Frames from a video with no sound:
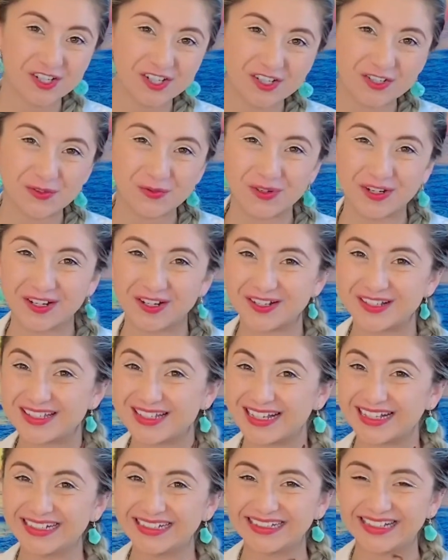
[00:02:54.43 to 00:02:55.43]
should wear her
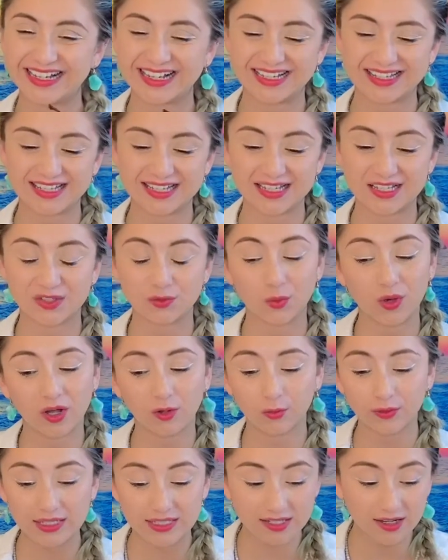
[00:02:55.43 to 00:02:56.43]
sunglasses while
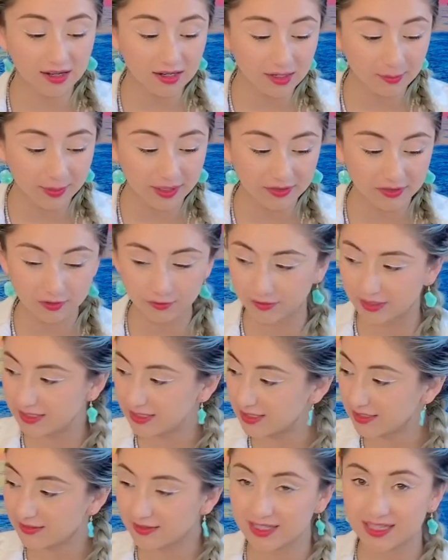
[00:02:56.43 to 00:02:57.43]
we talk about the
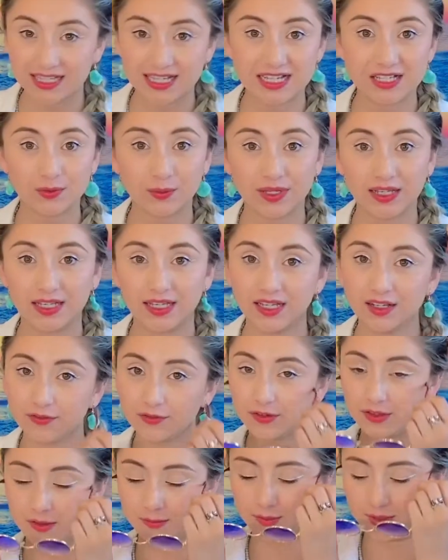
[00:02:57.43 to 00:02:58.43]
rest of the things we need
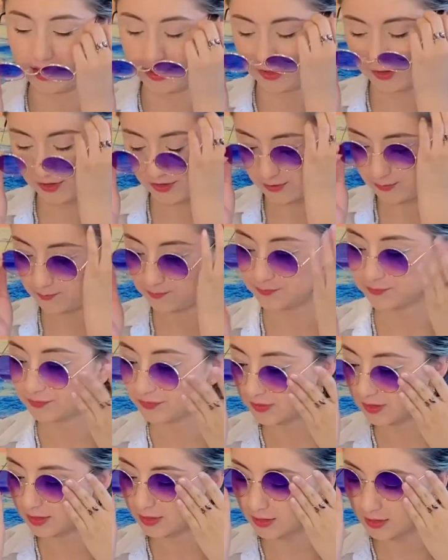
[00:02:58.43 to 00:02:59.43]
for the beach.
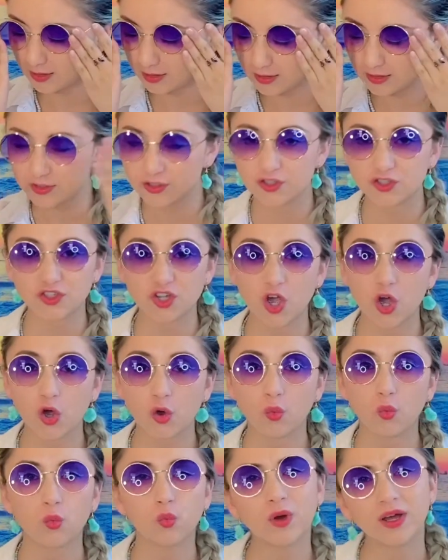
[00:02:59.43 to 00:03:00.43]

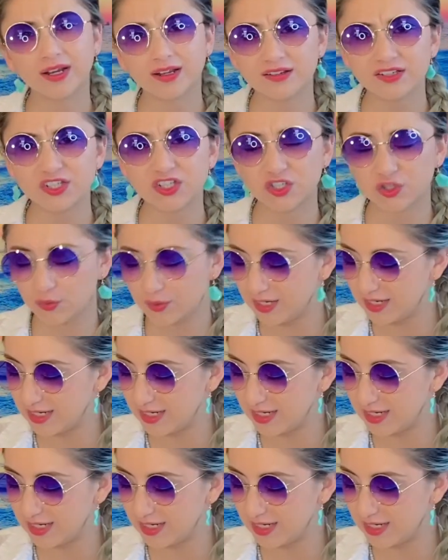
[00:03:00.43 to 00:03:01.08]
So what else do we